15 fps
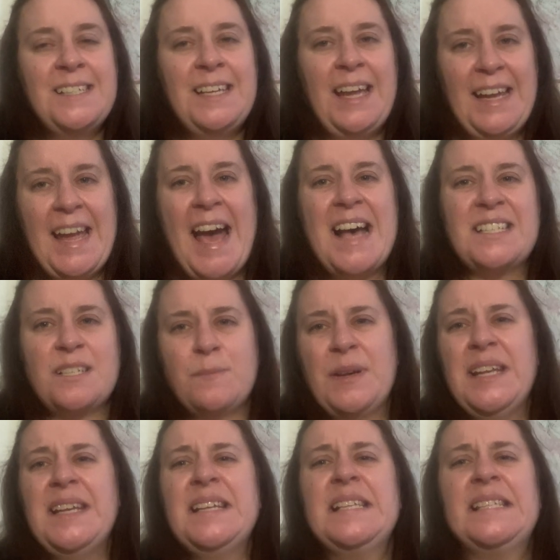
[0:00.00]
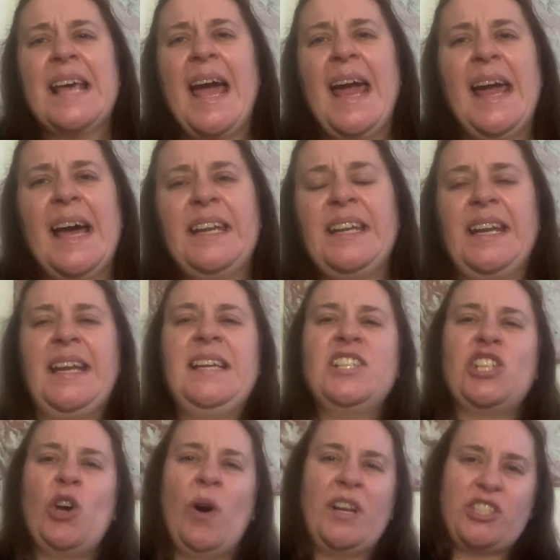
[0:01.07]
He has them in his hand, and
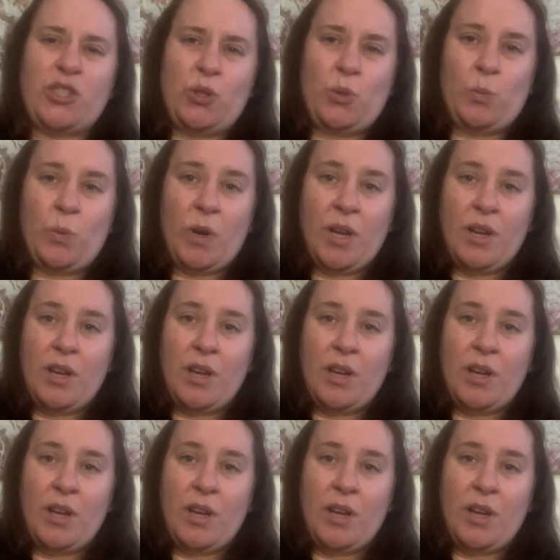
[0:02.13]
he's going to,